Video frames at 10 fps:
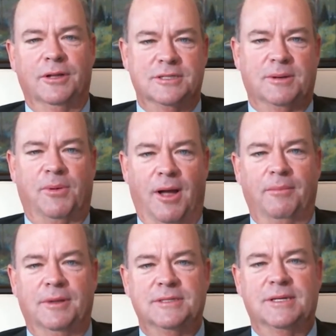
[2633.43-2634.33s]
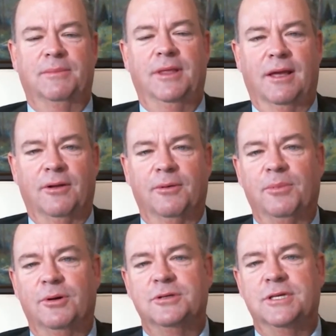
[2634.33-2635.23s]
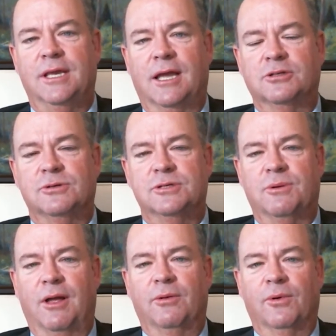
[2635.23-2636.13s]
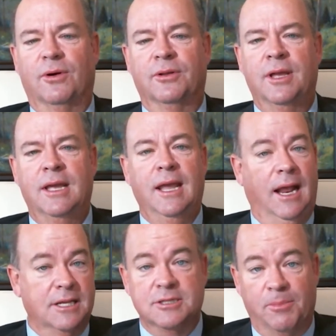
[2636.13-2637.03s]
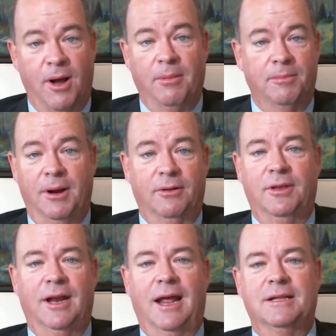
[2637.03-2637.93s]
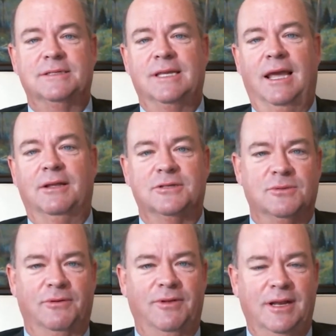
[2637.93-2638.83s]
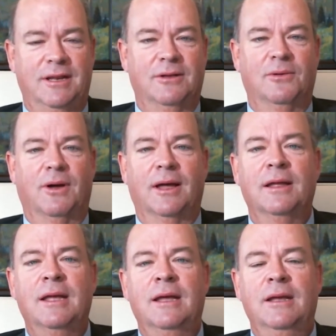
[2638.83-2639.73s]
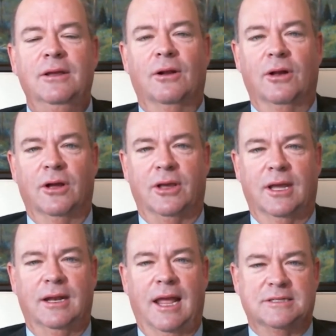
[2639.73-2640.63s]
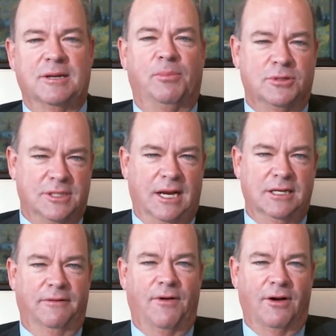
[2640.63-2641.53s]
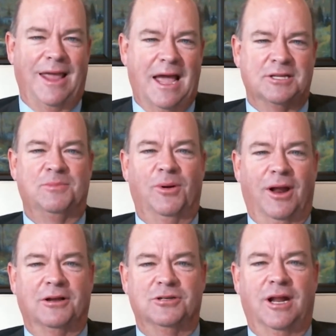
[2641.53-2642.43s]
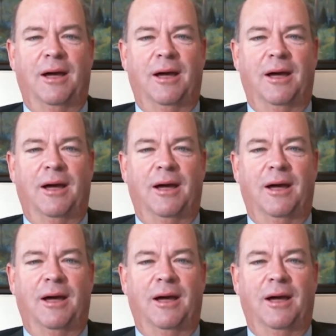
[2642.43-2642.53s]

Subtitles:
It's a problem in some of the other producing countries around the world, and it's a problem here in the United States. We need to look at, as a percent of our gas production, how